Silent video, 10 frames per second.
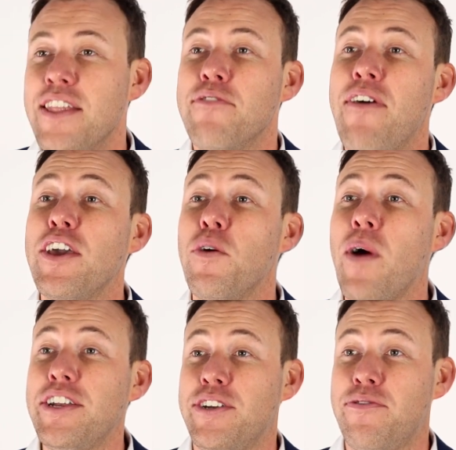The
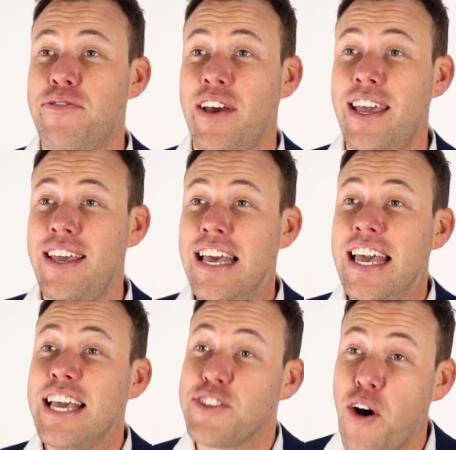valuation fee
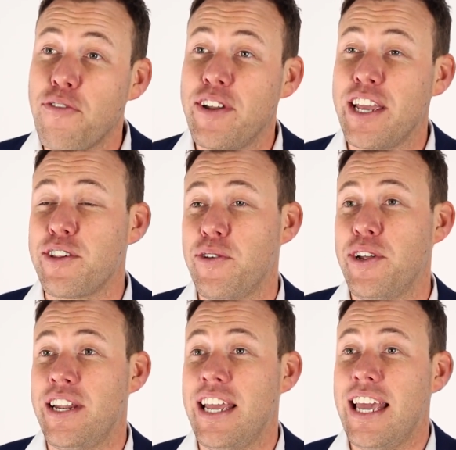is often
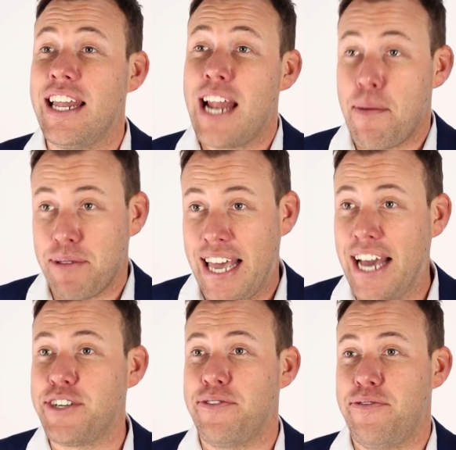included in an
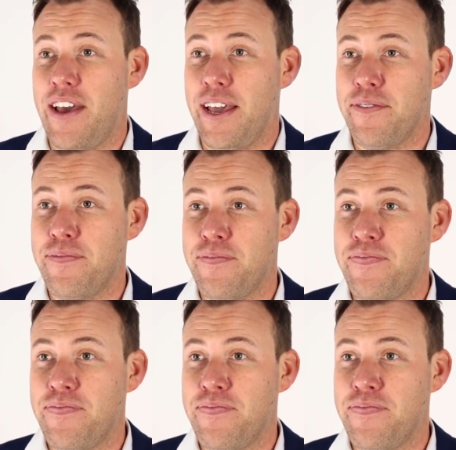application fee.